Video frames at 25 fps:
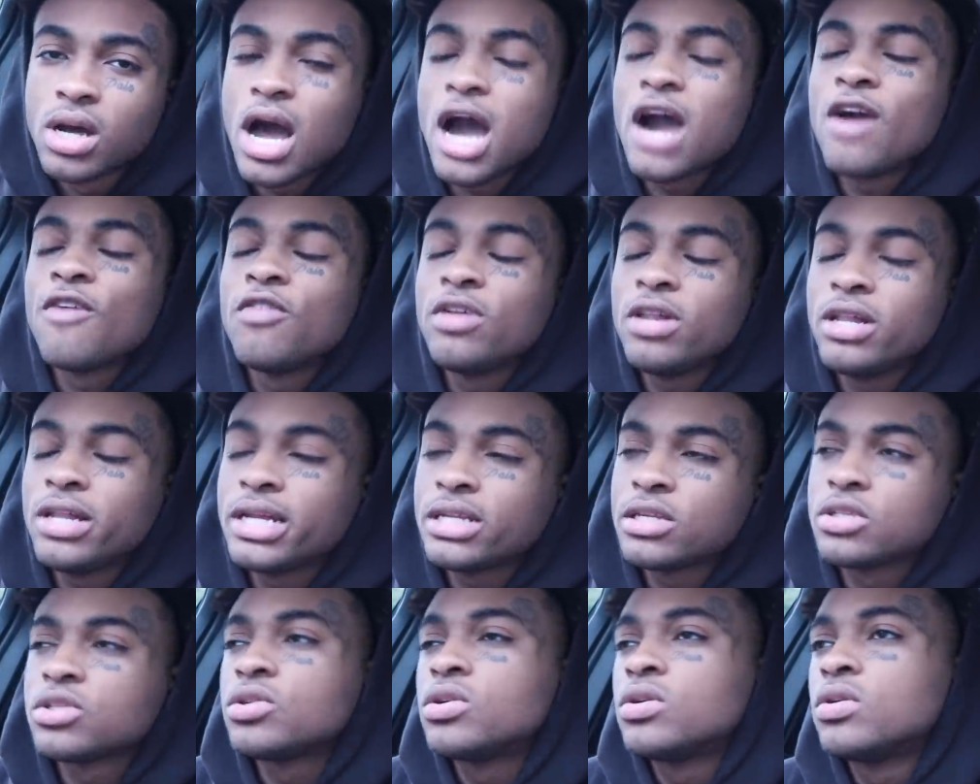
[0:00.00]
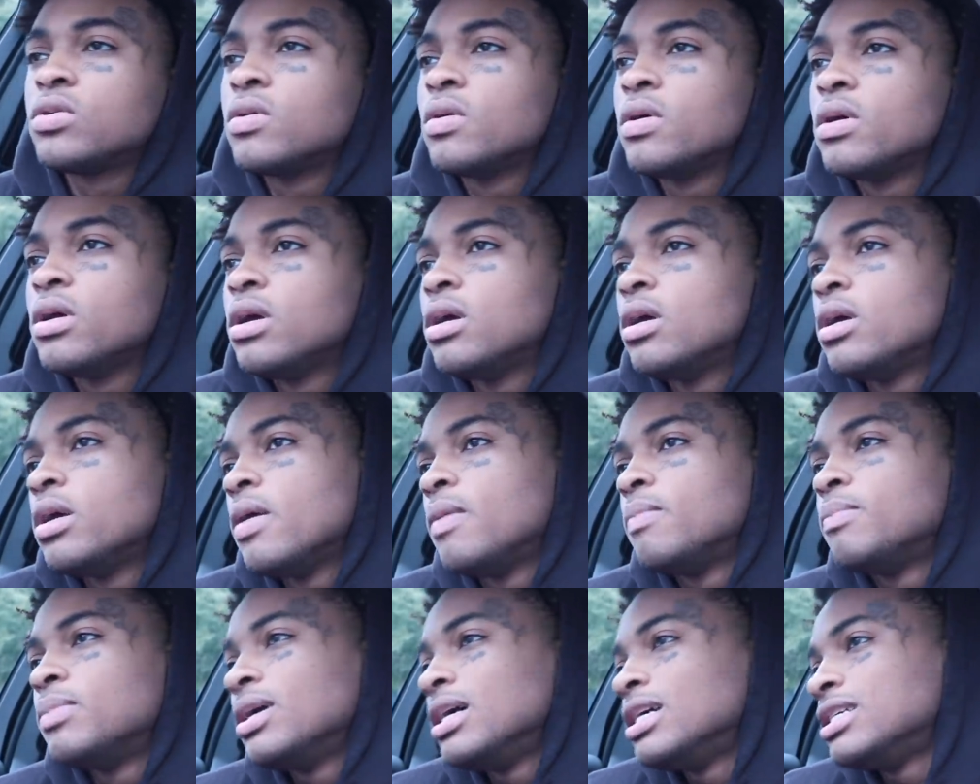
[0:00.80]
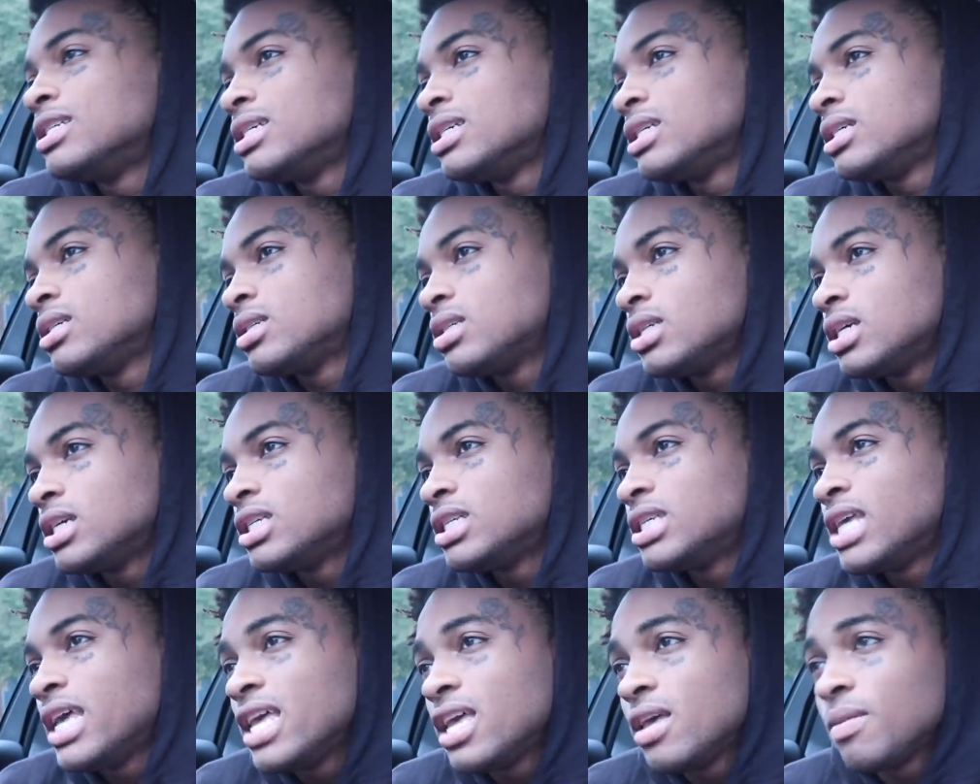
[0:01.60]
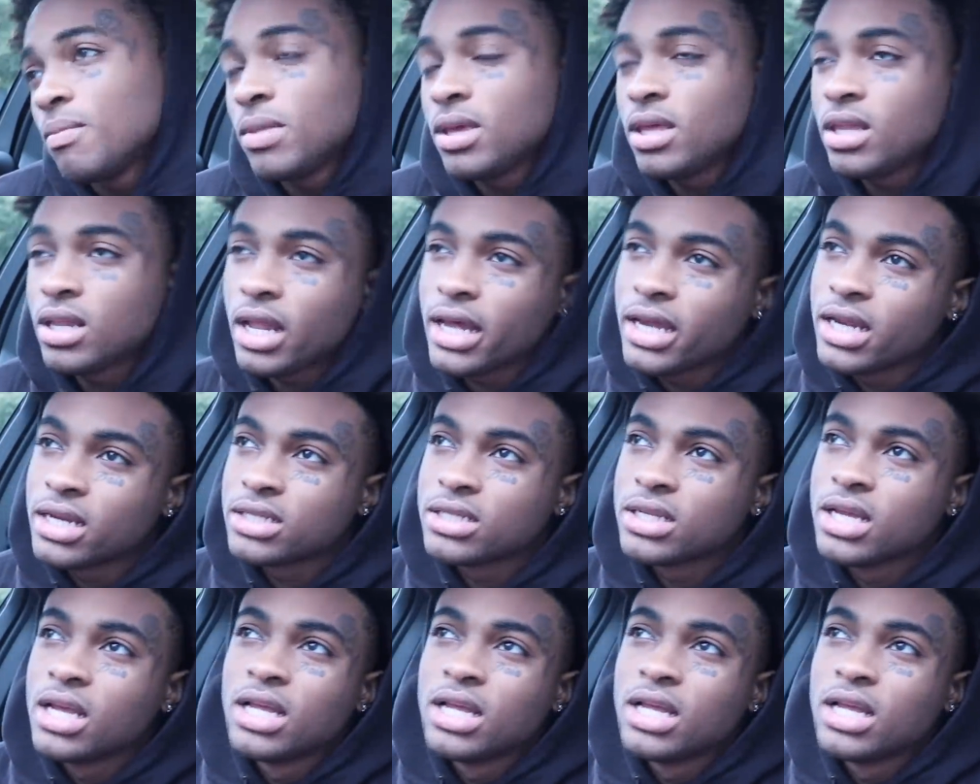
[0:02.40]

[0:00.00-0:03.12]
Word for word: I really like the song, but it just it's hitting me like